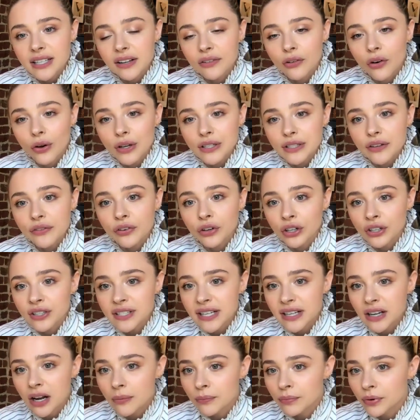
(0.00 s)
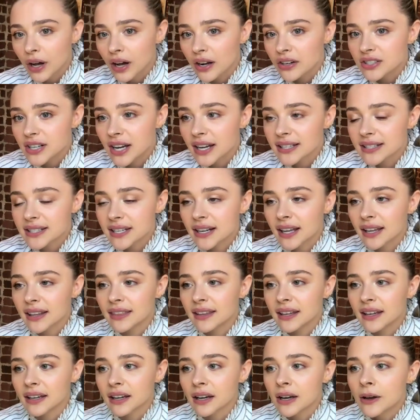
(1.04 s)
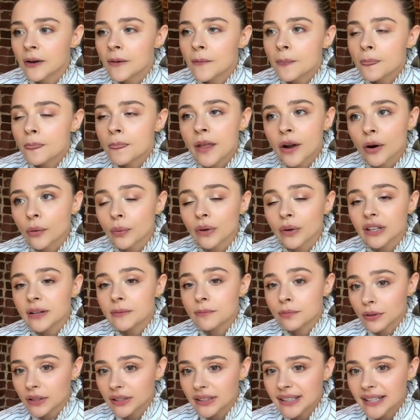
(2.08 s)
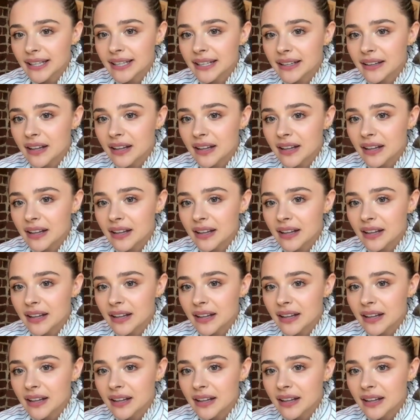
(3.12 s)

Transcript: I've always loved her take on projects, and I think they're really brilliant.